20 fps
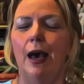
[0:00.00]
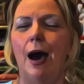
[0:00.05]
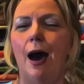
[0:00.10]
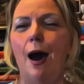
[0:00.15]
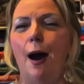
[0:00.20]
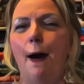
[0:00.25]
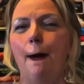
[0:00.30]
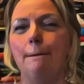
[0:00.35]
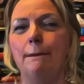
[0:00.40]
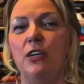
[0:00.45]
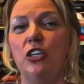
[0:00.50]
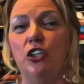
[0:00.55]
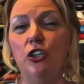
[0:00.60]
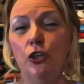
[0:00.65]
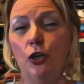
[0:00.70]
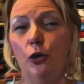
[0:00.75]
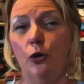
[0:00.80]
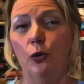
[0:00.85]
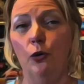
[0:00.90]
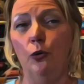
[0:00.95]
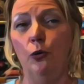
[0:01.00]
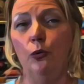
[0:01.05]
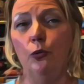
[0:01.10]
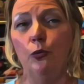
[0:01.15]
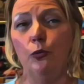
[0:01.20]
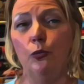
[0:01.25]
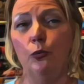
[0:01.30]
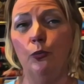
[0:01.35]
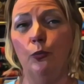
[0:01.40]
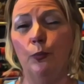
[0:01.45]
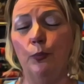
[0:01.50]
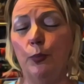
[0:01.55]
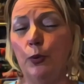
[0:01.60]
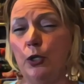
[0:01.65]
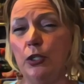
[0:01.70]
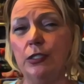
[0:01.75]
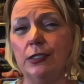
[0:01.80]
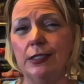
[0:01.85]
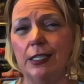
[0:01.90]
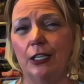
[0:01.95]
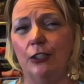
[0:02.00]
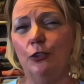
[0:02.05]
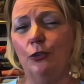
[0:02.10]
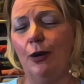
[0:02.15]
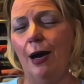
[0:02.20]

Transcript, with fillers: Um, you know, books that you